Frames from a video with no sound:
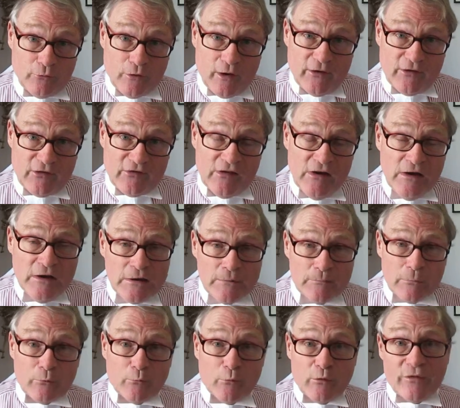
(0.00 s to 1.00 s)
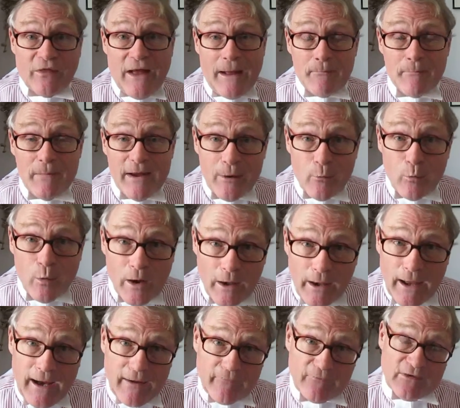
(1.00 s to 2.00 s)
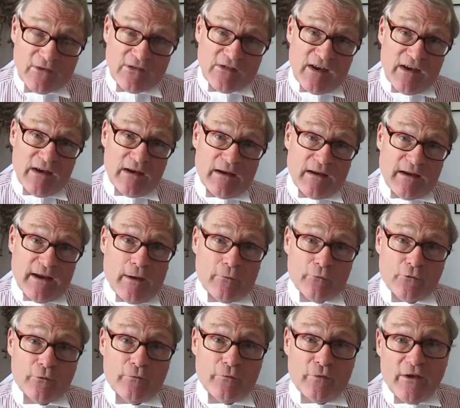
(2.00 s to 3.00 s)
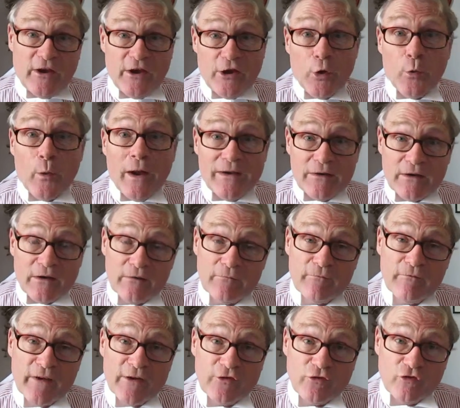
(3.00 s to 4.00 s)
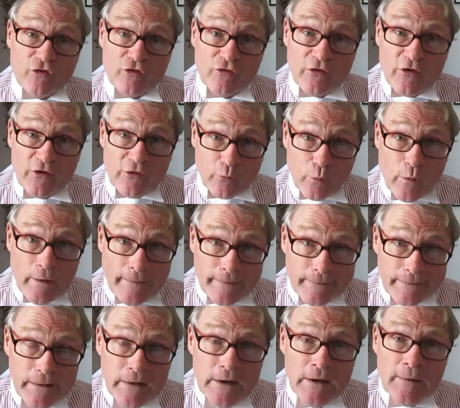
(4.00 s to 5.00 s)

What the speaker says: Rights. But that may well have to take account of the UN Convention as well,